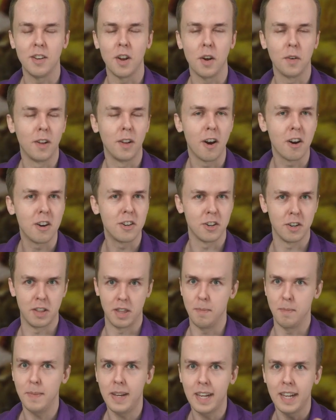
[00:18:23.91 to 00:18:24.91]
you know,
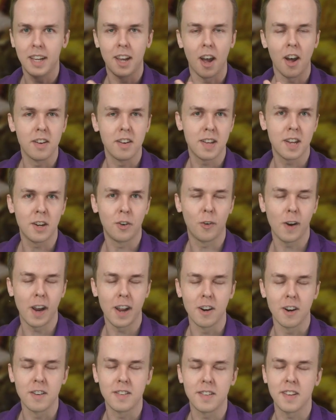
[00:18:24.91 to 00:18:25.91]
larger than me content
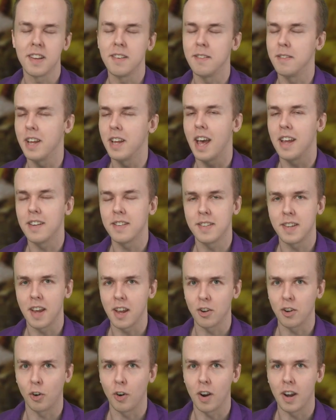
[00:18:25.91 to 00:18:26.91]
creators and
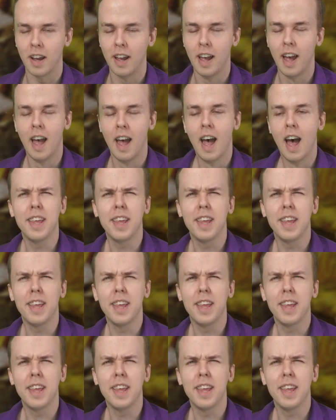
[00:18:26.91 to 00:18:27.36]
etc.